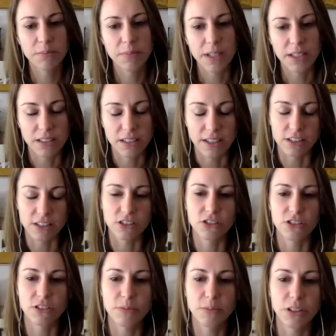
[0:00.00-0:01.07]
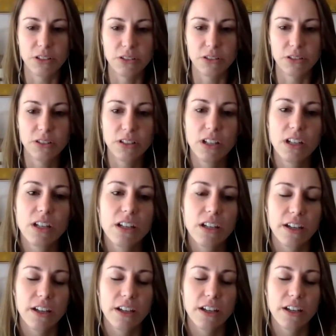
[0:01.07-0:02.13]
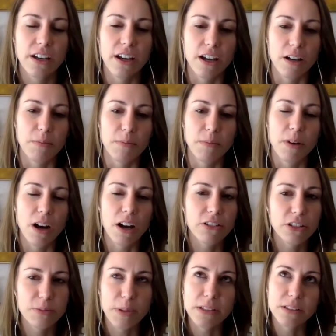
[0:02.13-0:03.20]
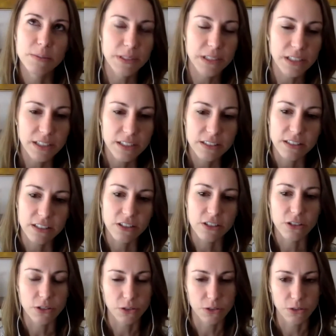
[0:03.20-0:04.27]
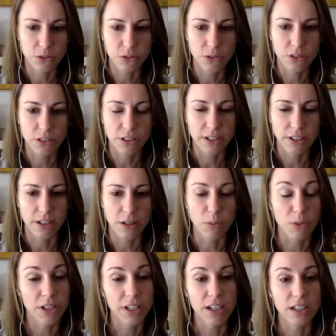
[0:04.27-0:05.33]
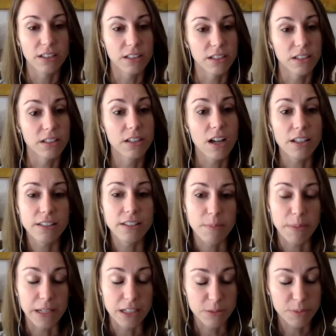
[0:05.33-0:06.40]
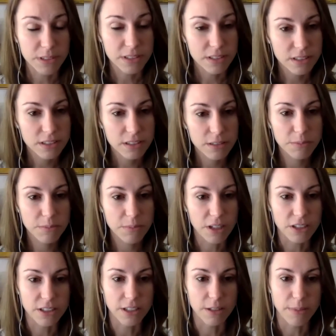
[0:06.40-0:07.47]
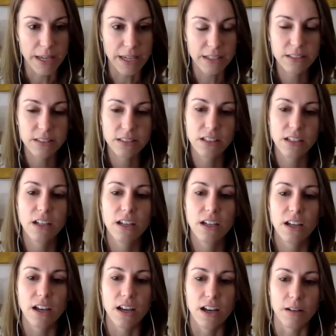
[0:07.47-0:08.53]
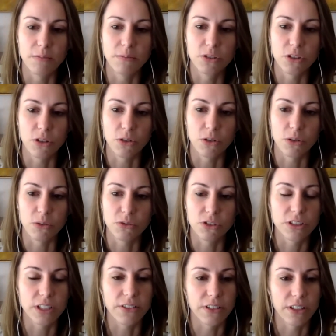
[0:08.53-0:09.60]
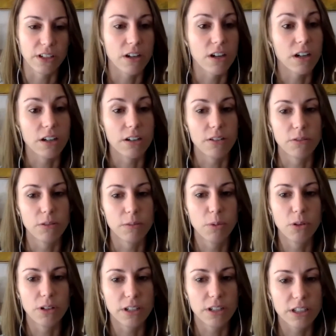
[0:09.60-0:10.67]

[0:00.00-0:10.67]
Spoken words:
at the Texas Tribune. Our responsibilities include working on the content management system, our CMS. So just giving our reporters